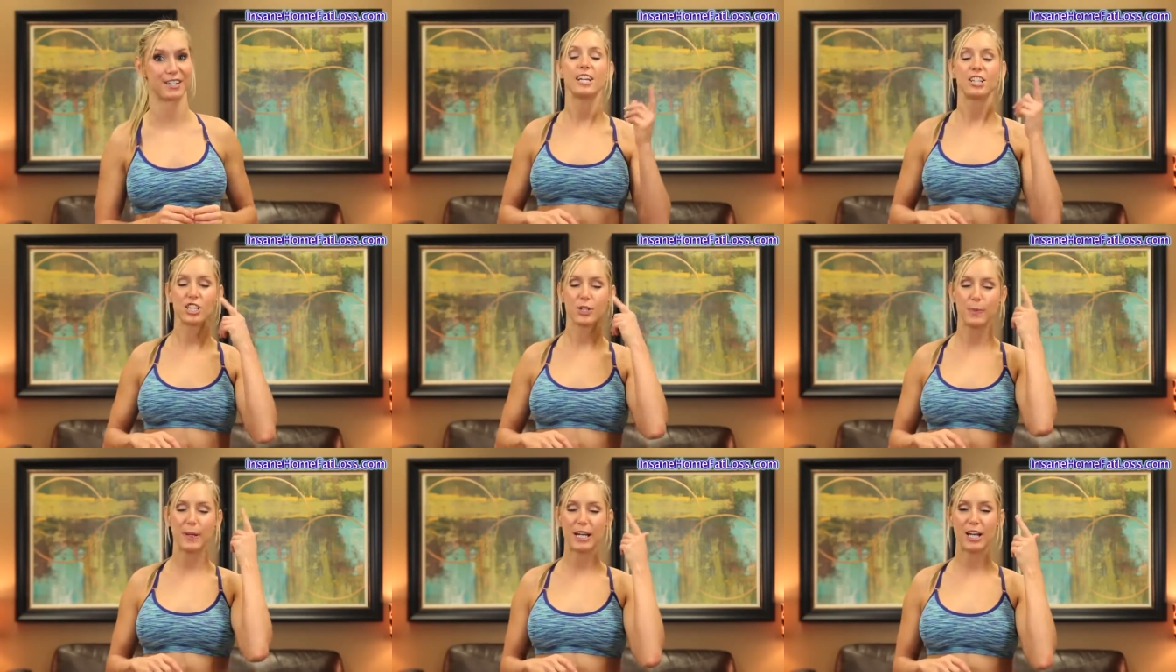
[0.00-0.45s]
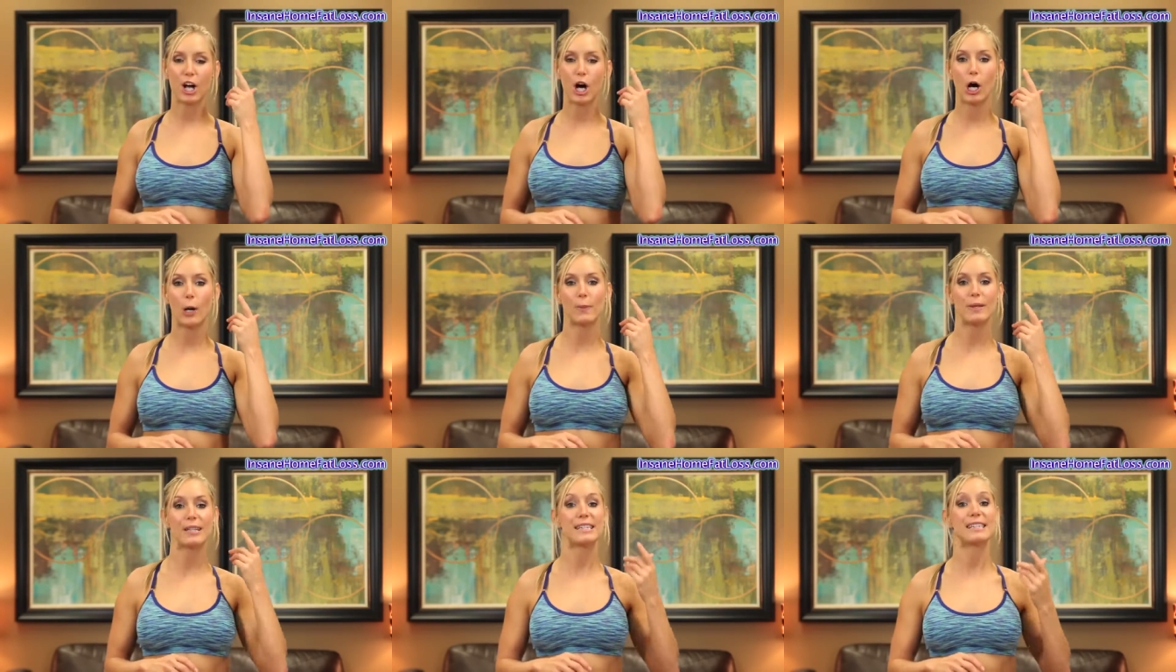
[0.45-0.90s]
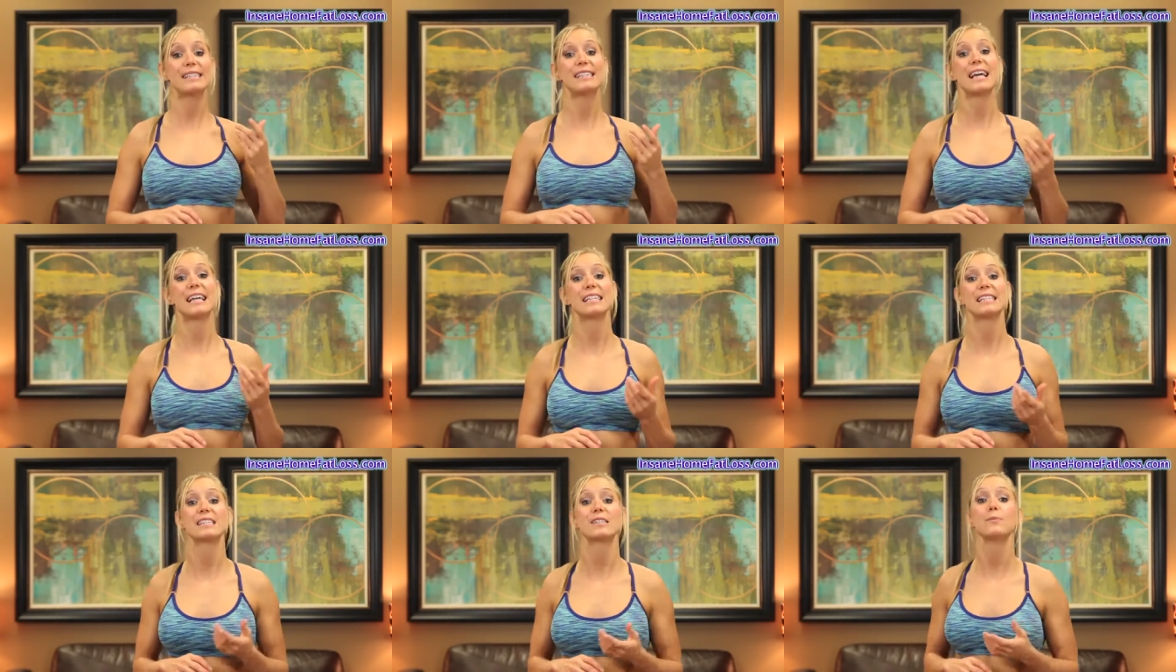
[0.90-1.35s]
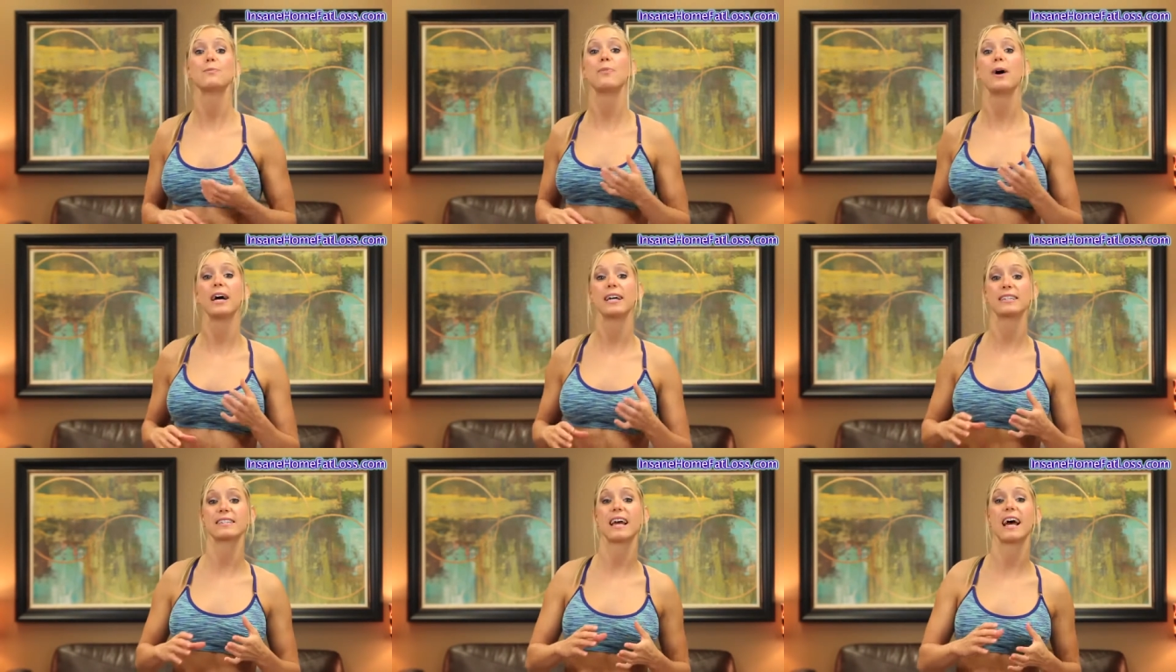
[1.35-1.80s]
It should be common sense,
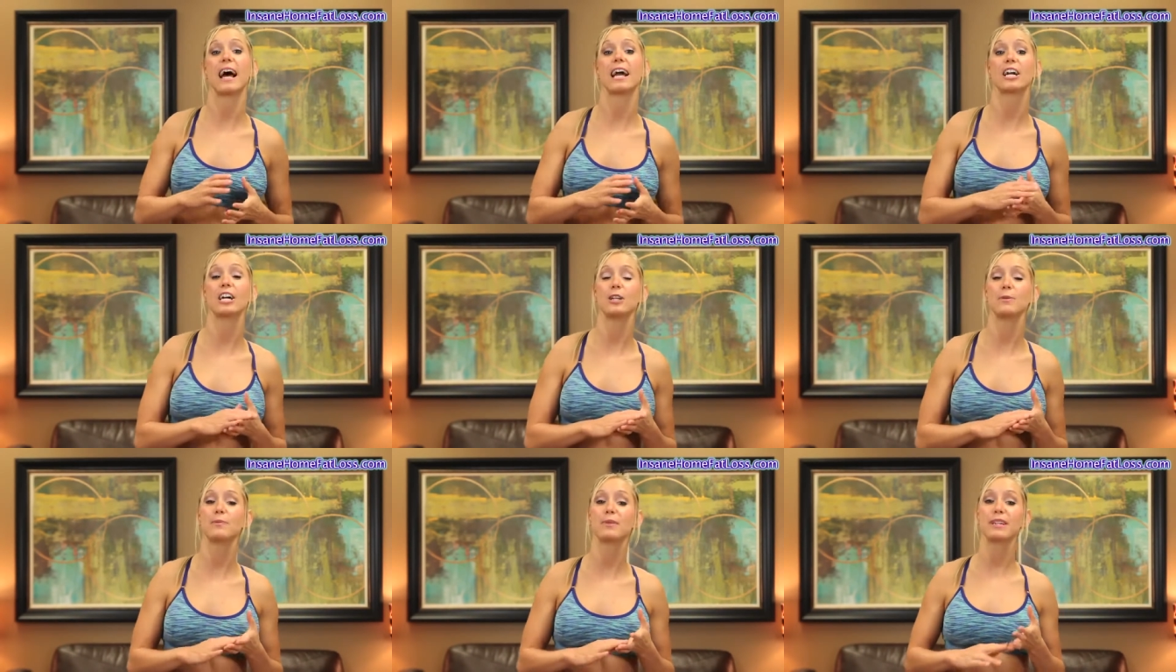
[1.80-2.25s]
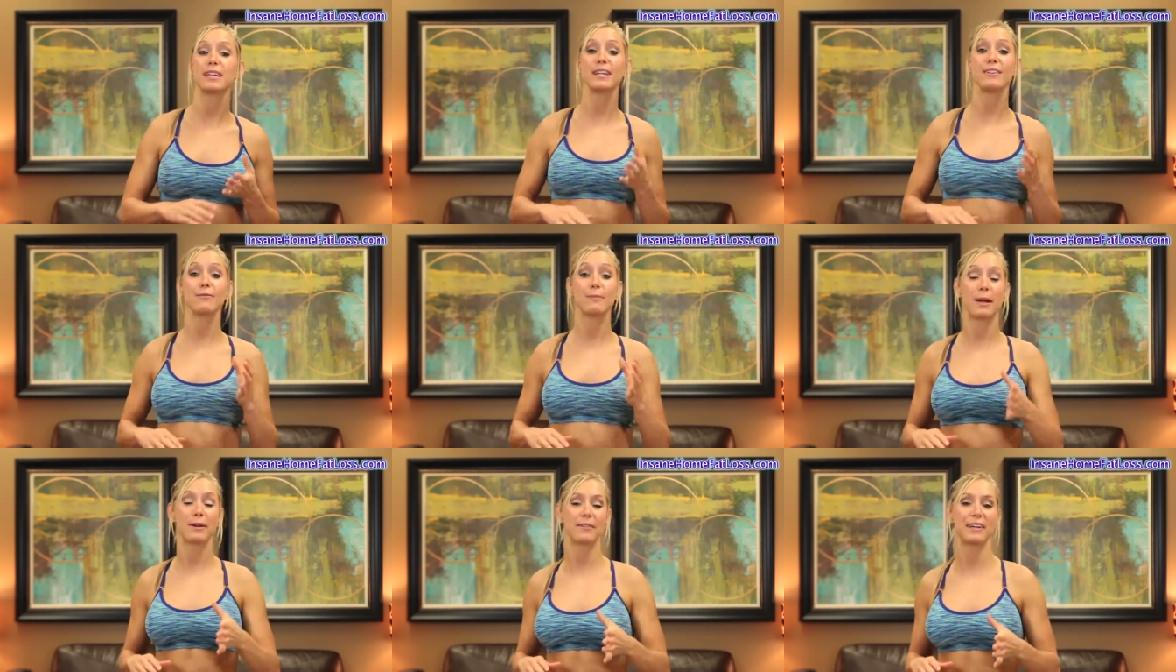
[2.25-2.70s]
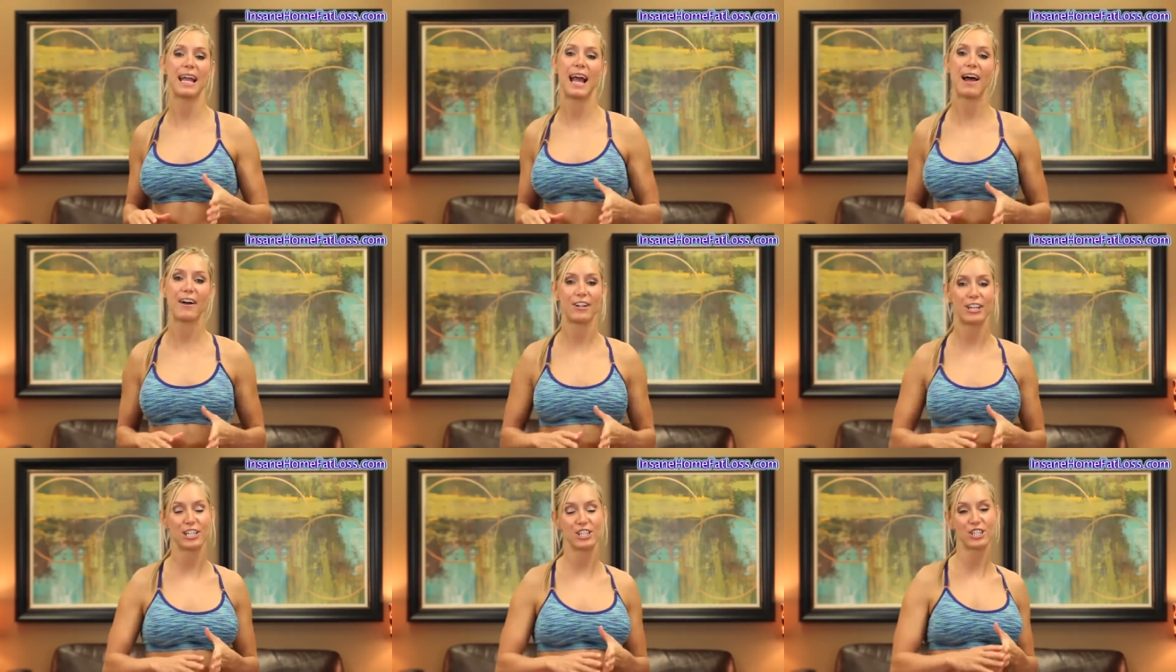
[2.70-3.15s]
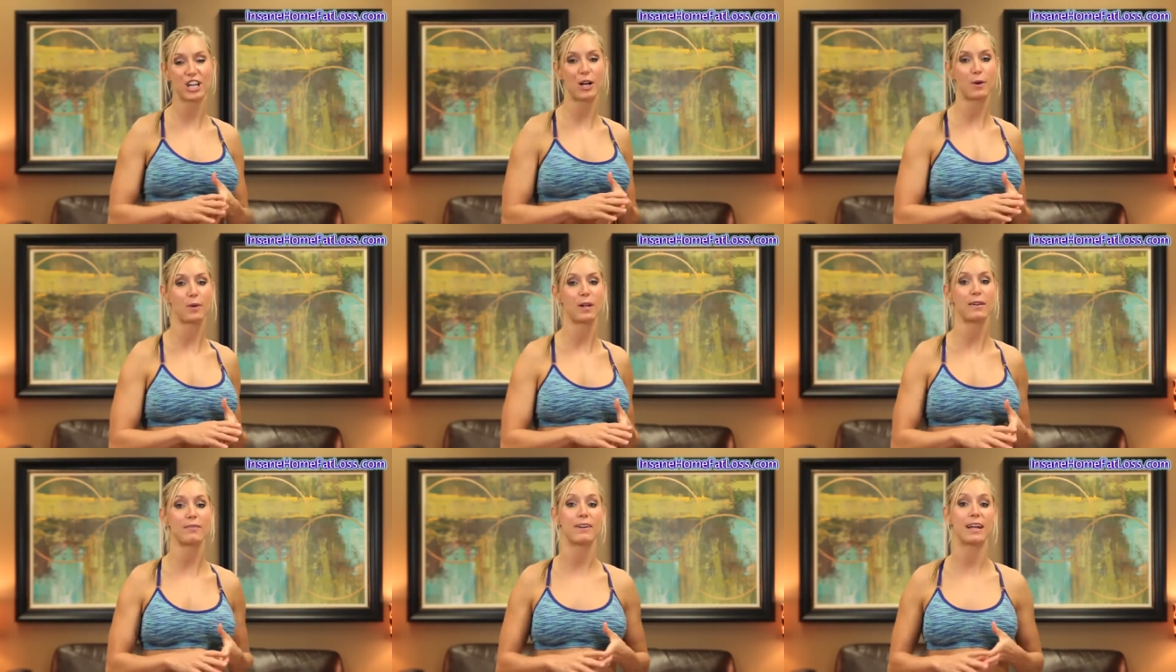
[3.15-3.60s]
but I couldn't believe my reality
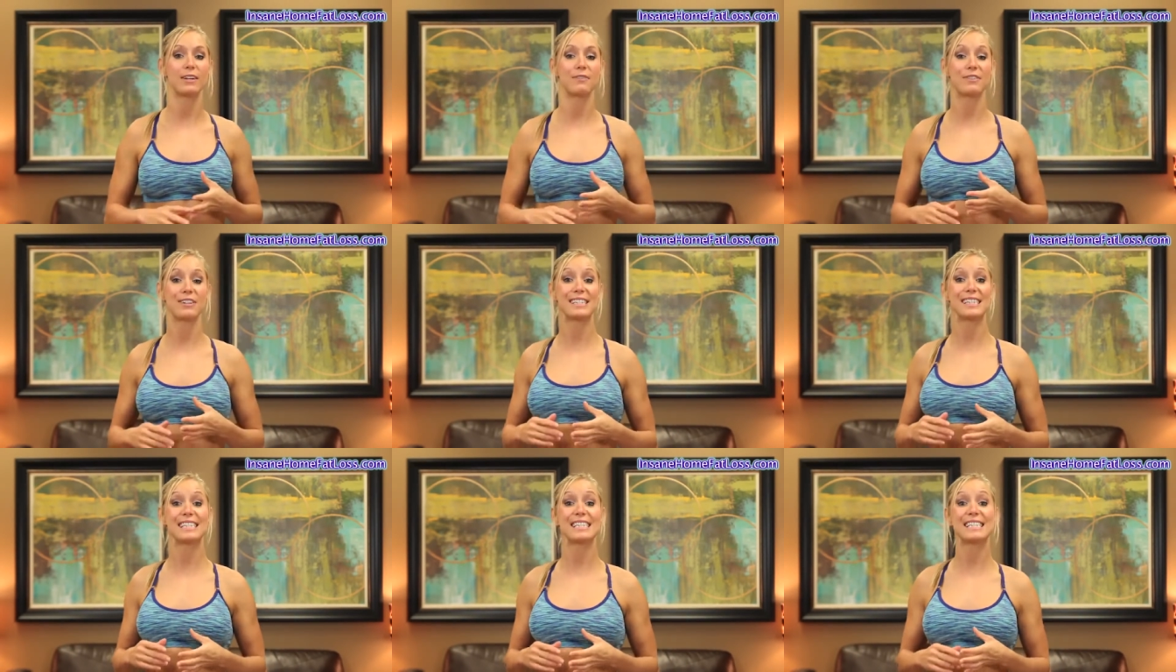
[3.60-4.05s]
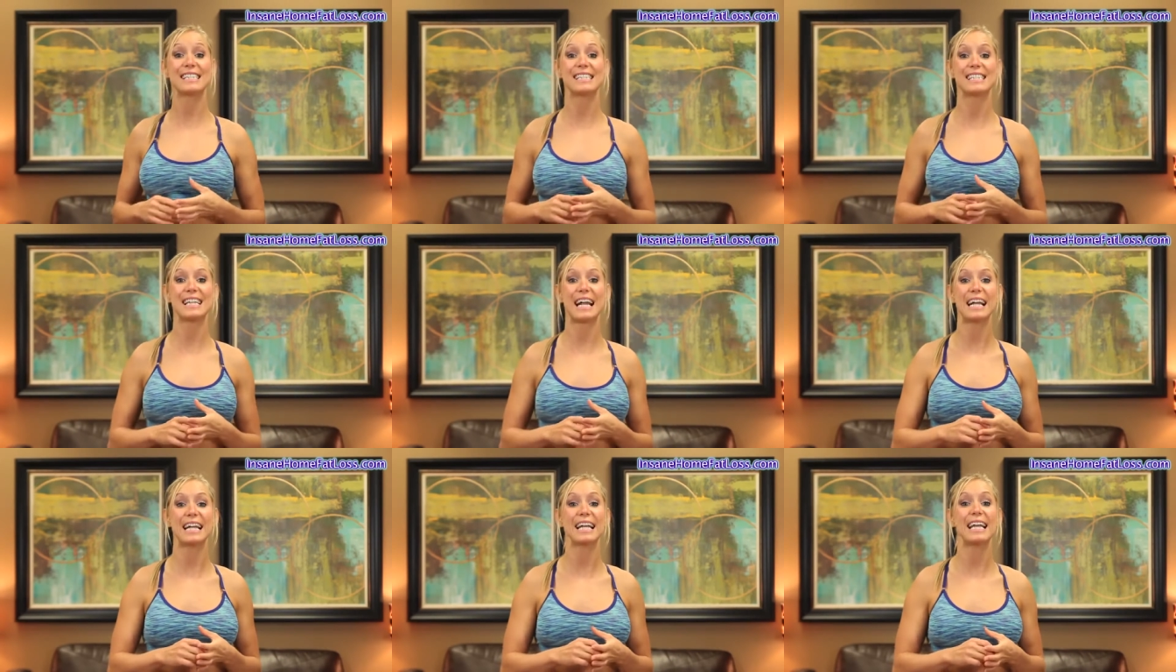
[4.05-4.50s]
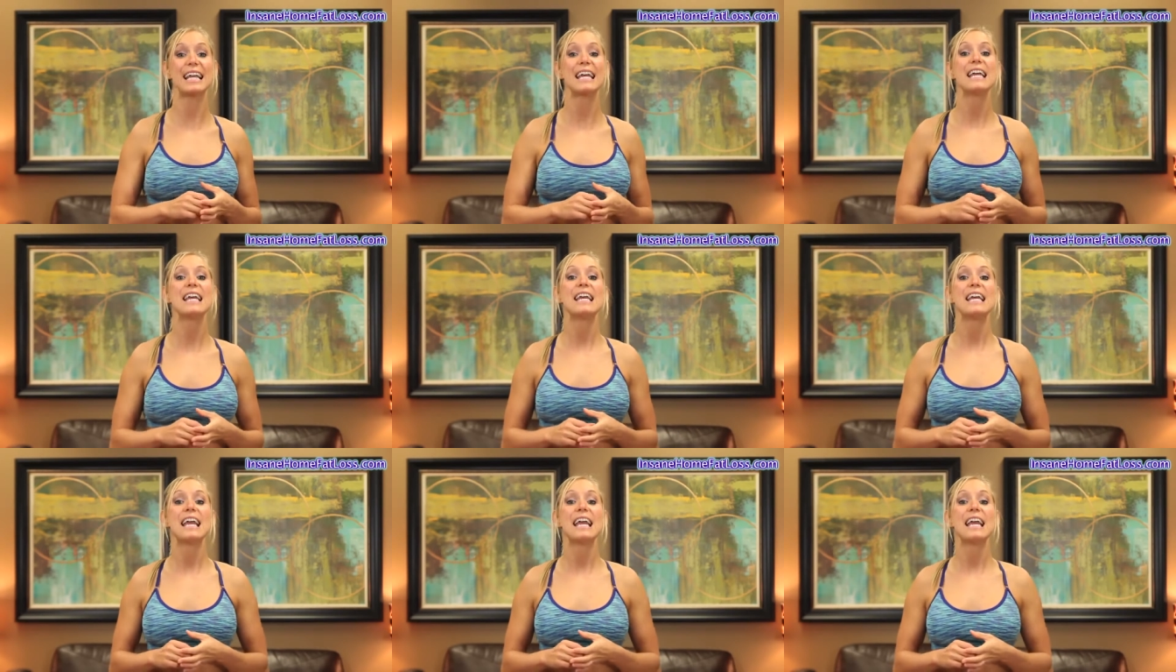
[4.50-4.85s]
check when I read a recent study